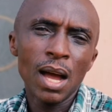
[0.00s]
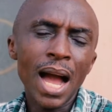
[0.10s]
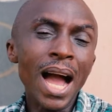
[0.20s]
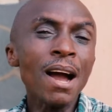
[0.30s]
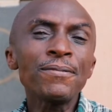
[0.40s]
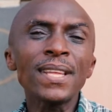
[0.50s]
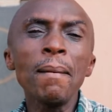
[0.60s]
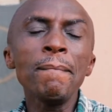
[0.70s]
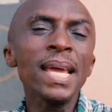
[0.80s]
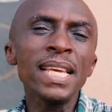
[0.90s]

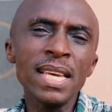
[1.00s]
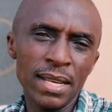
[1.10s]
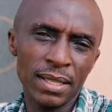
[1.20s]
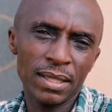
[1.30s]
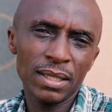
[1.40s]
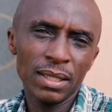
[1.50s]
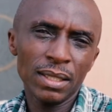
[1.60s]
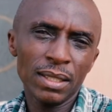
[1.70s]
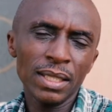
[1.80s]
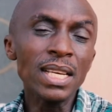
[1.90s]
After many years,
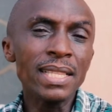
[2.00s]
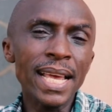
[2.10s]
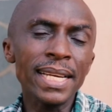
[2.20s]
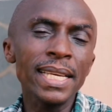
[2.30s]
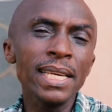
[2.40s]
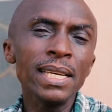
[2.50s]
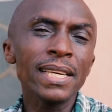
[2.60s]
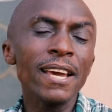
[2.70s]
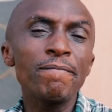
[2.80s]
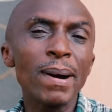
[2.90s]
this lady
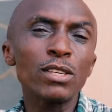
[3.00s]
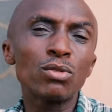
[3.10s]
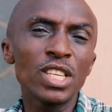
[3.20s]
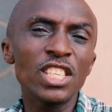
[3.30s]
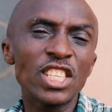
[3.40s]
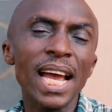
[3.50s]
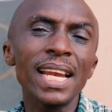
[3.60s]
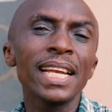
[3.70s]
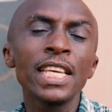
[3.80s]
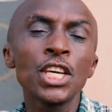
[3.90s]
gave birth to this child,
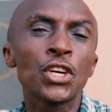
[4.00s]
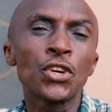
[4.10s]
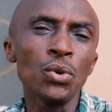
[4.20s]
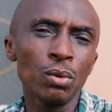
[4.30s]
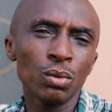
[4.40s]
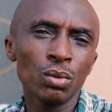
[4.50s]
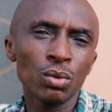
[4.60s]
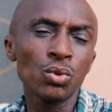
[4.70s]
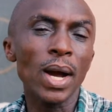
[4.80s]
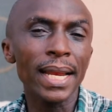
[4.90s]
and he grew
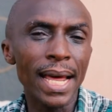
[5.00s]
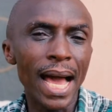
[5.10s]
to an